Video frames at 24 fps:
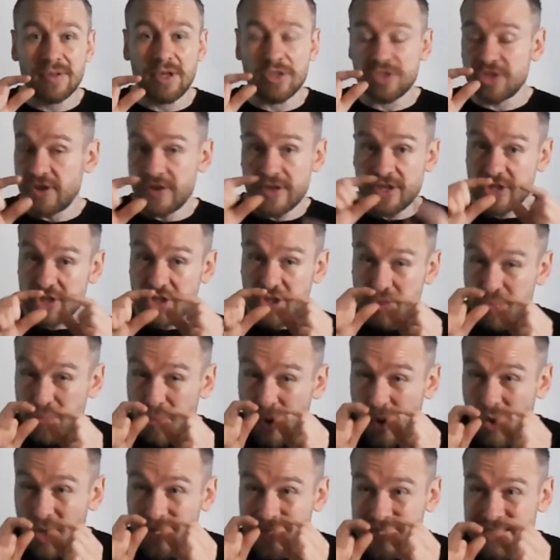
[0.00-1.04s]
the
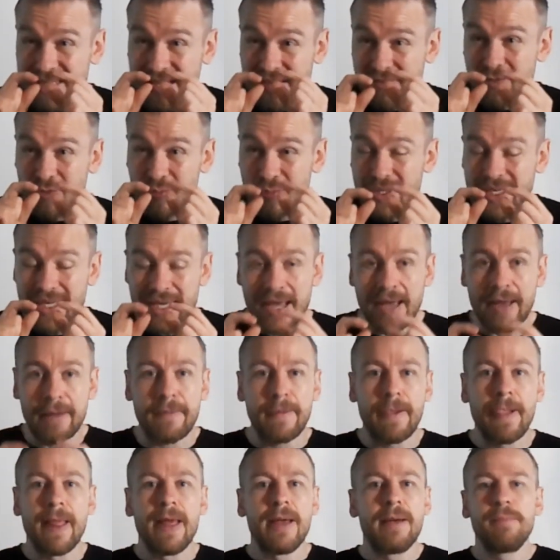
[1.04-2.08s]
smallest level we can,
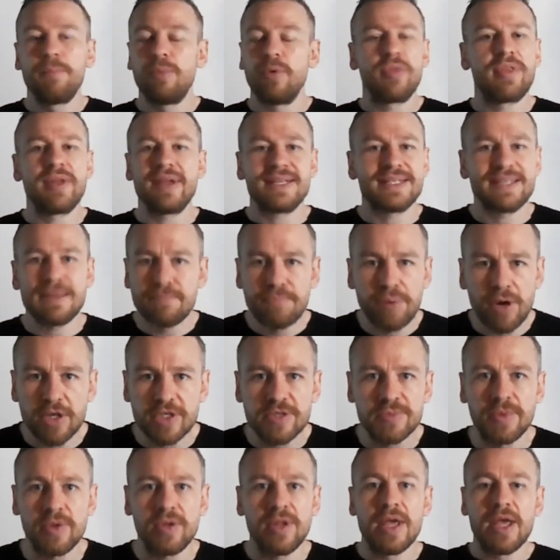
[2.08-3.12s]
but it is
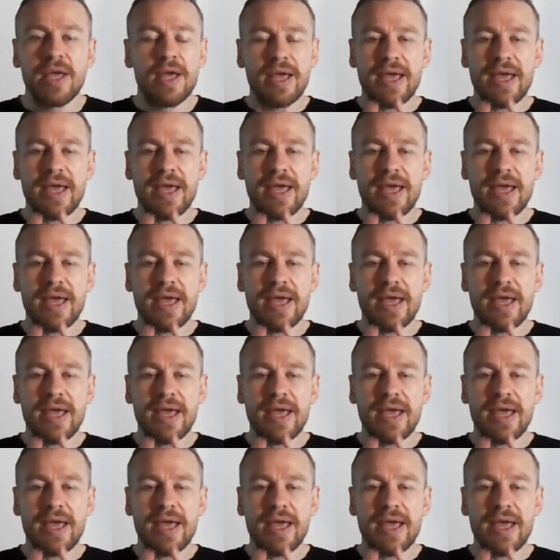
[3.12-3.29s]
impossible.